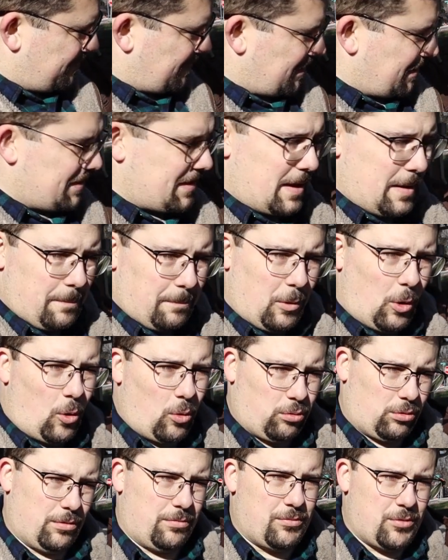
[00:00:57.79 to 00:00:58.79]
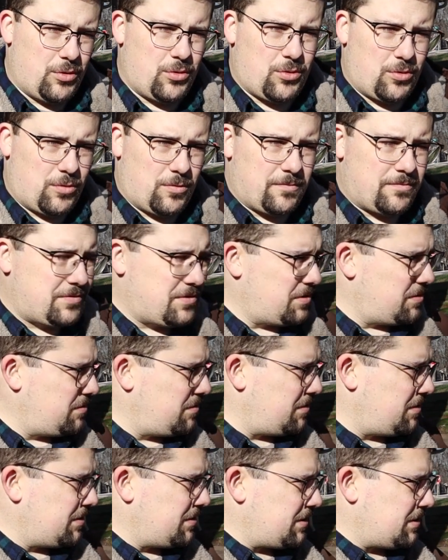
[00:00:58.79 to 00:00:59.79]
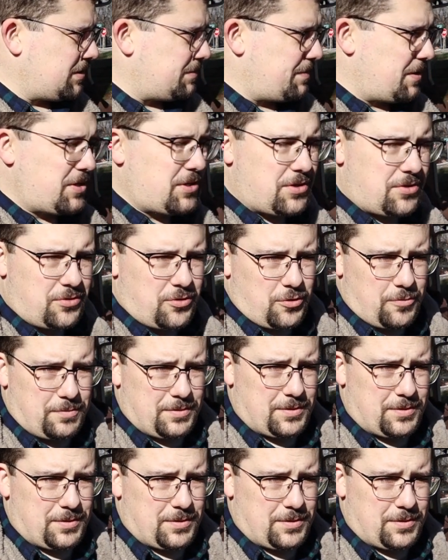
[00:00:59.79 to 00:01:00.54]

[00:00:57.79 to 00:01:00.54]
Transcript: that bolt removed, the suspension hoop